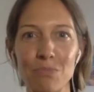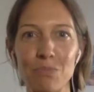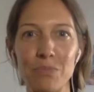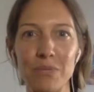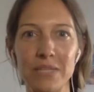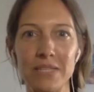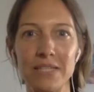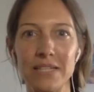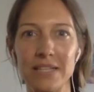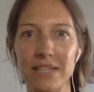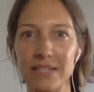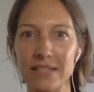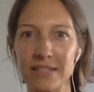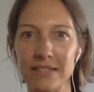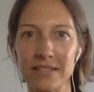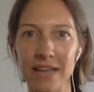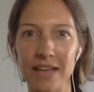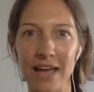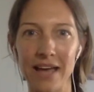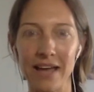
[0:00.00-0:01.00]

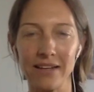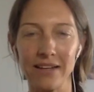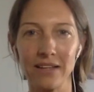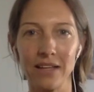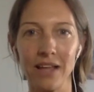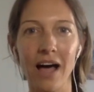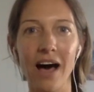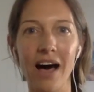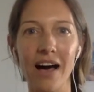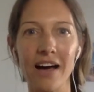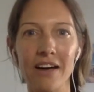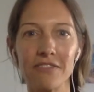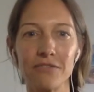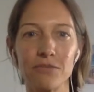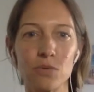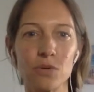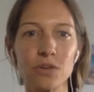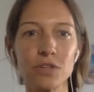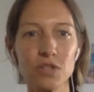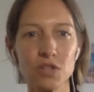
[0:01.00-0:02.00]
business and life?
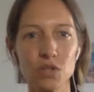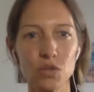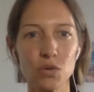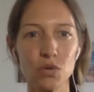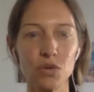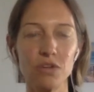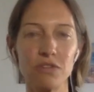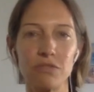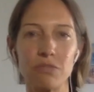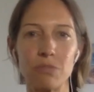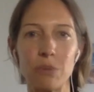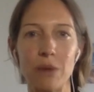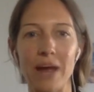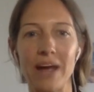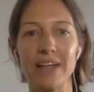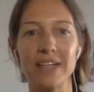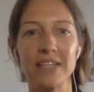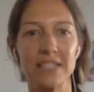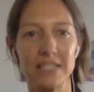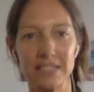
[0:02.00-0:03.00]
What sort of
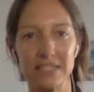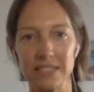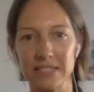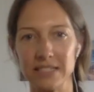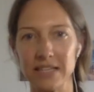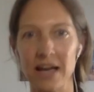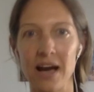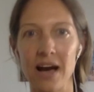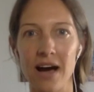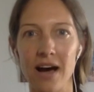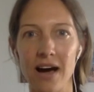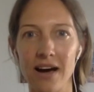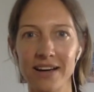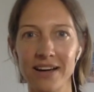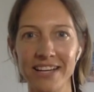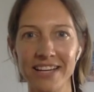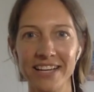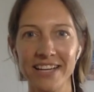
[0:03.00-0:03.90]
practices are